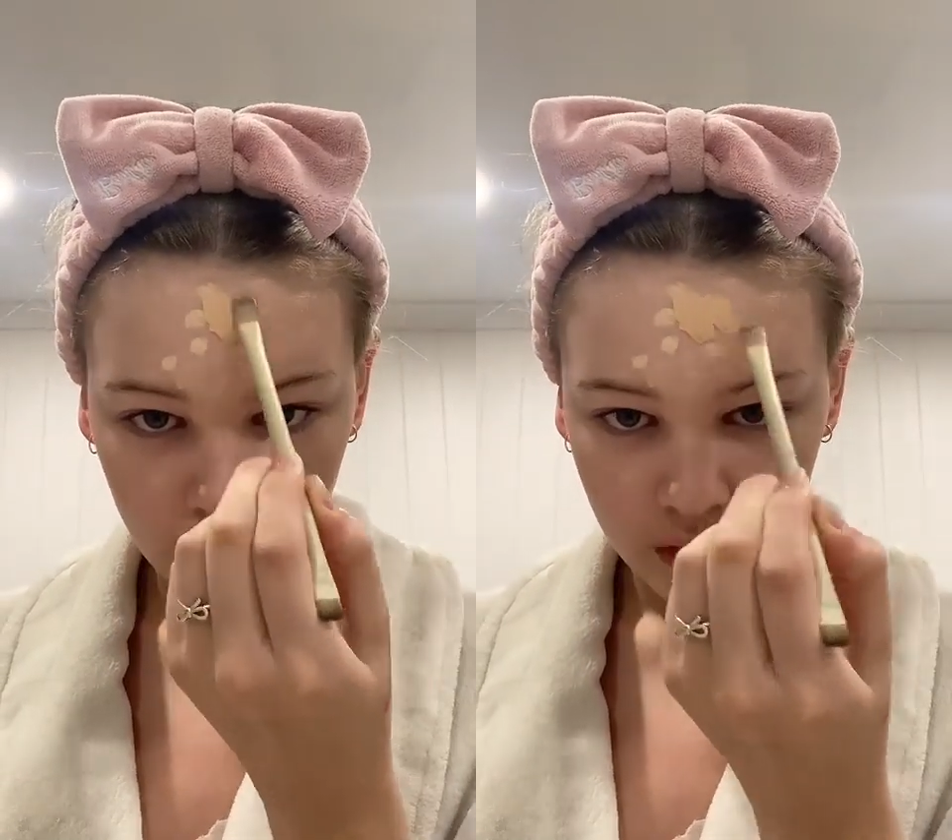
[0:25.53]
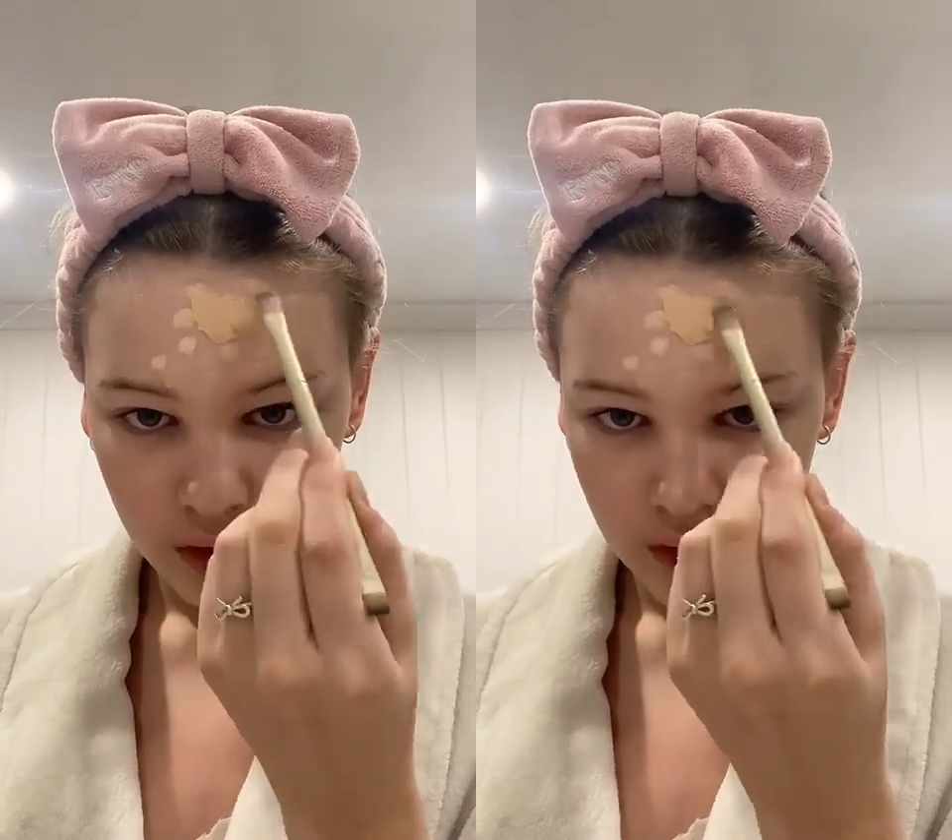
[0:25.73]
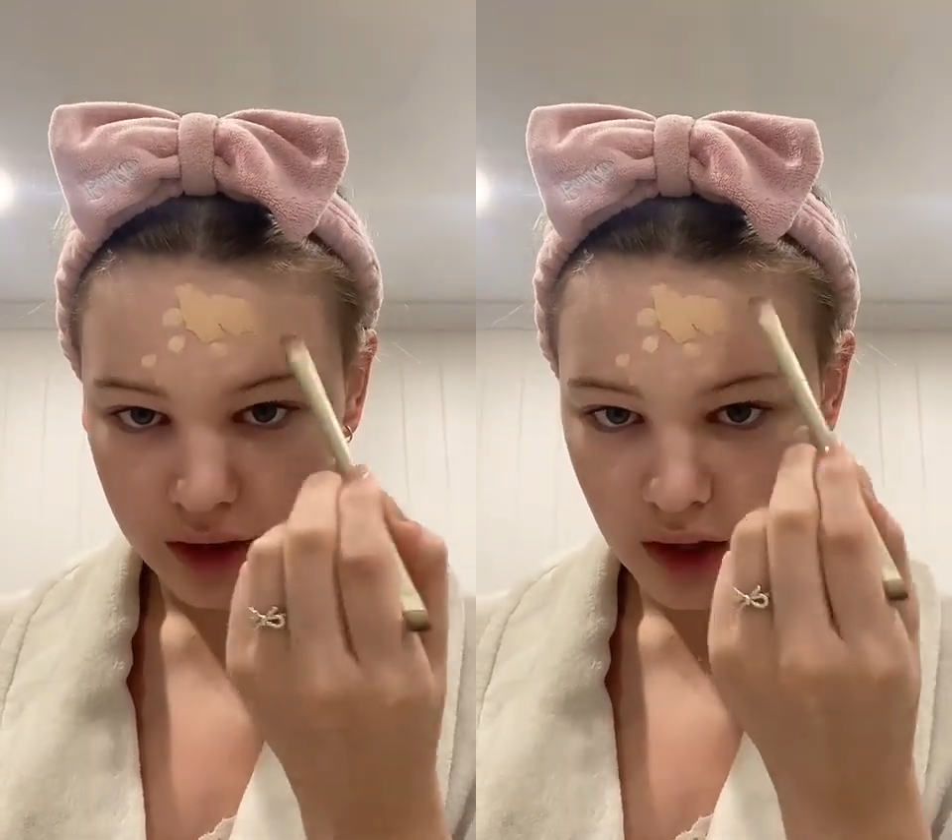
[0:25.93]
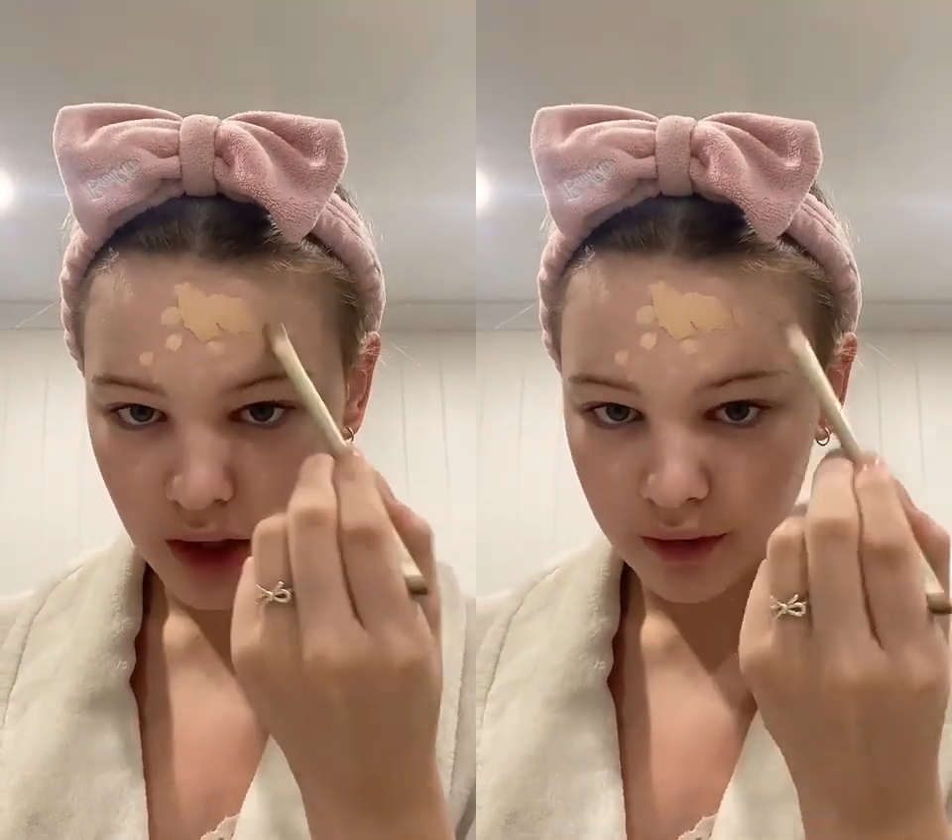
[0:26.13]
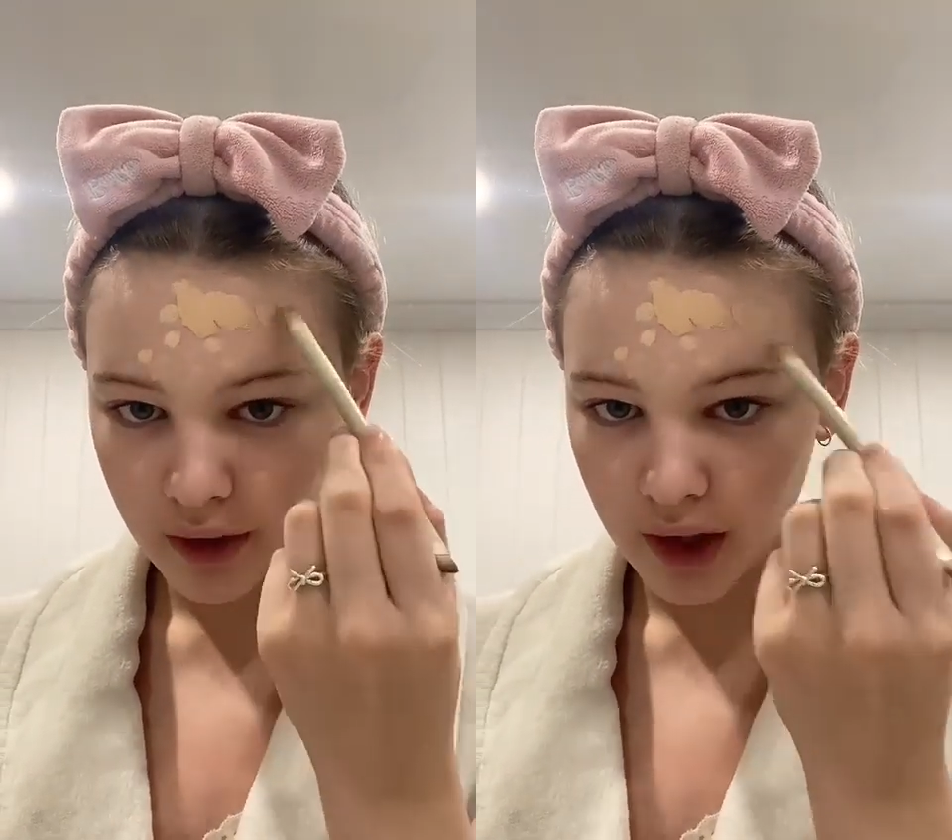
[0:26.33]
to just
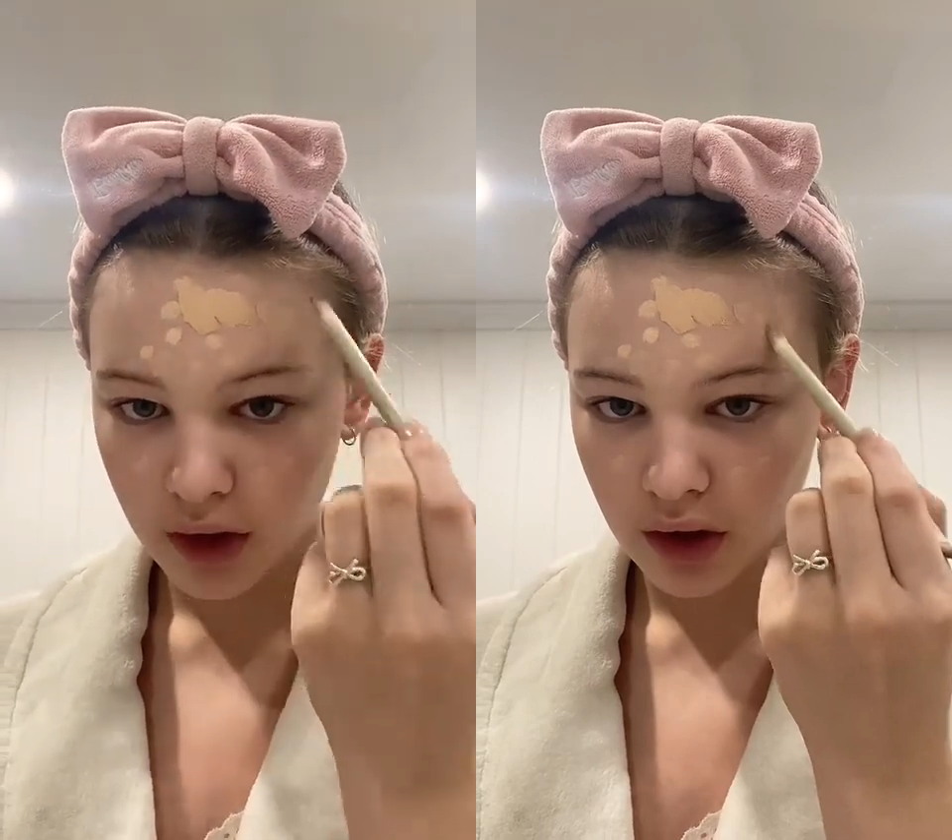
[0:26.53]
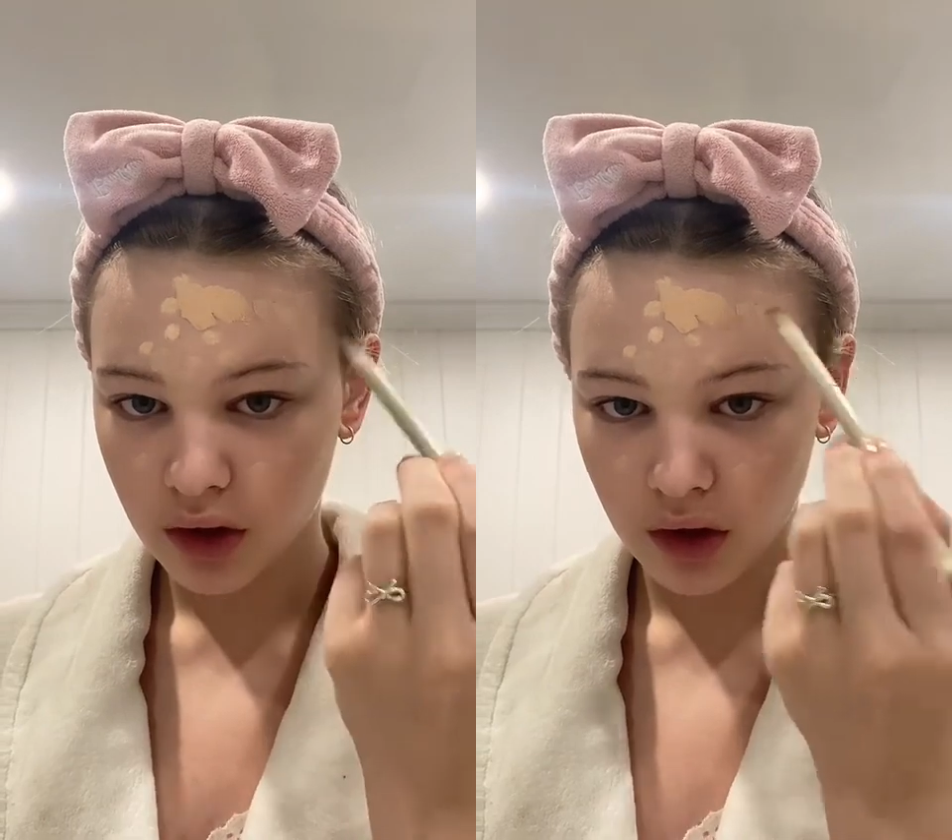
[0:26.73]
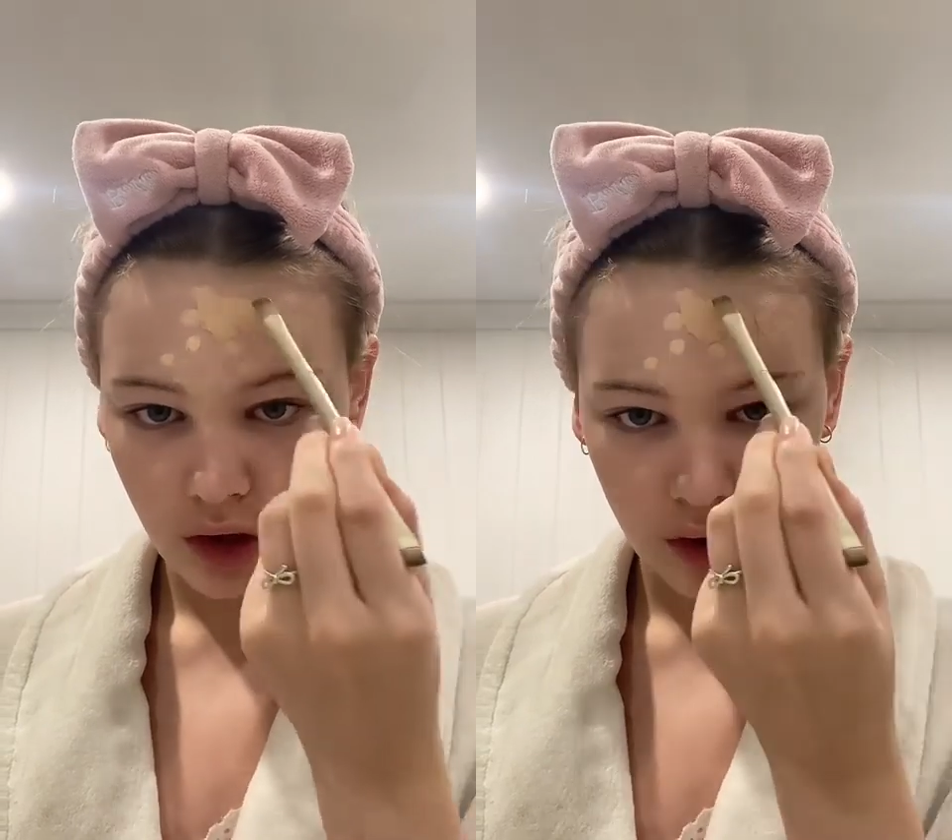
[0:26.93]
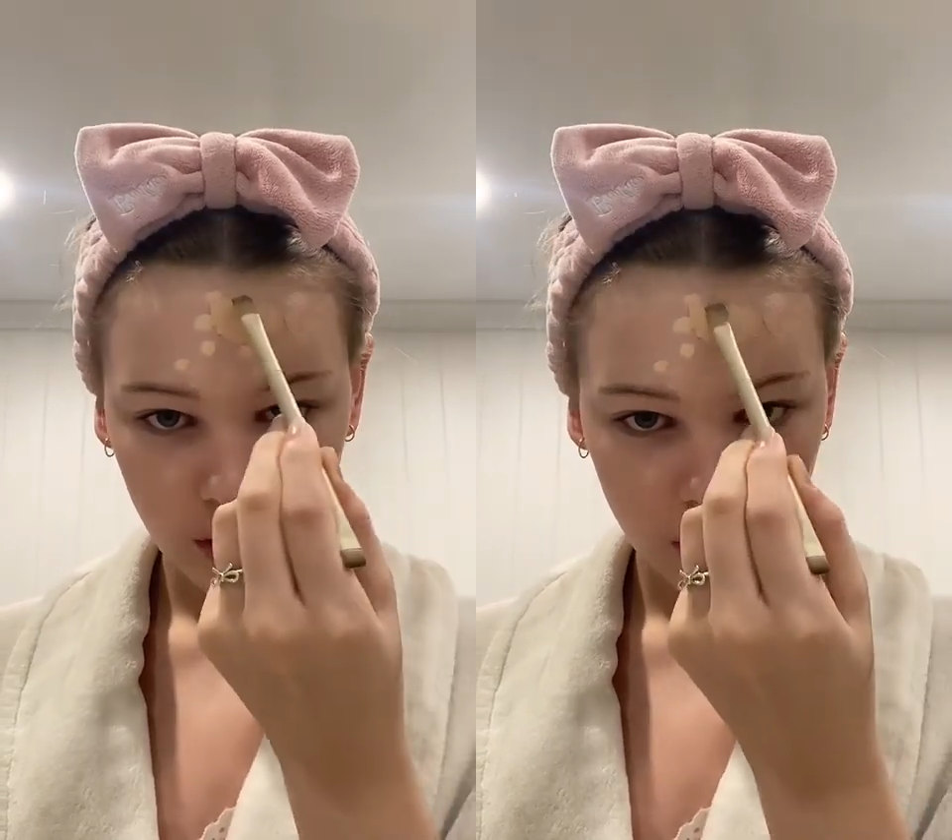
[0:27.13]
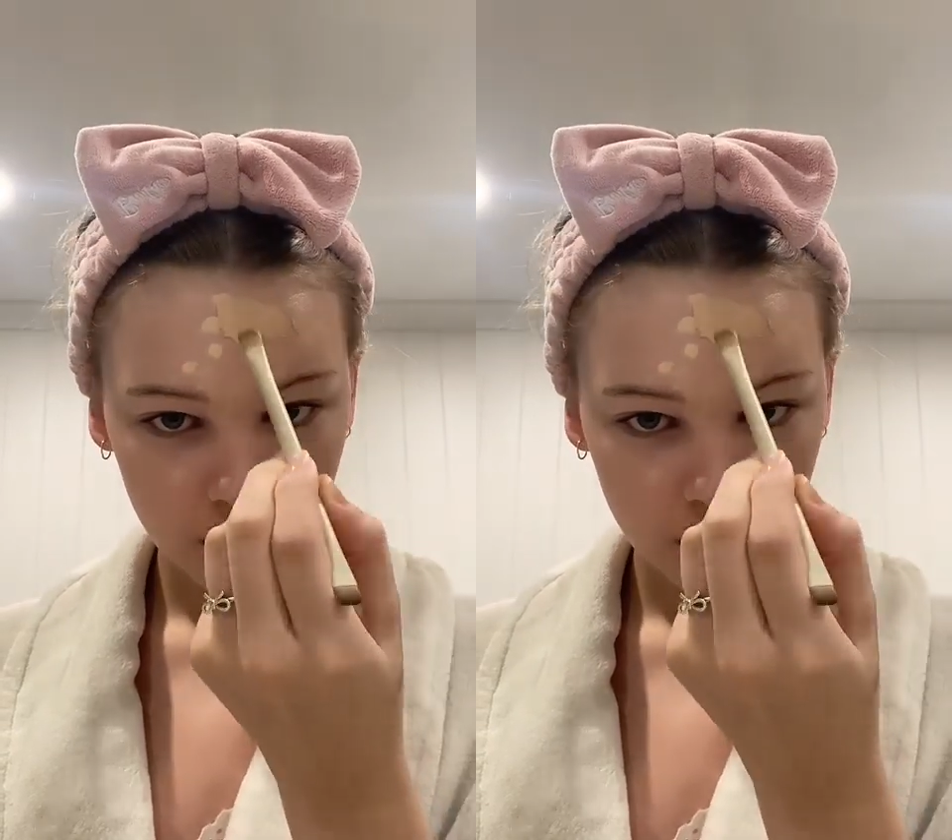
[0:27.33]
kind of like go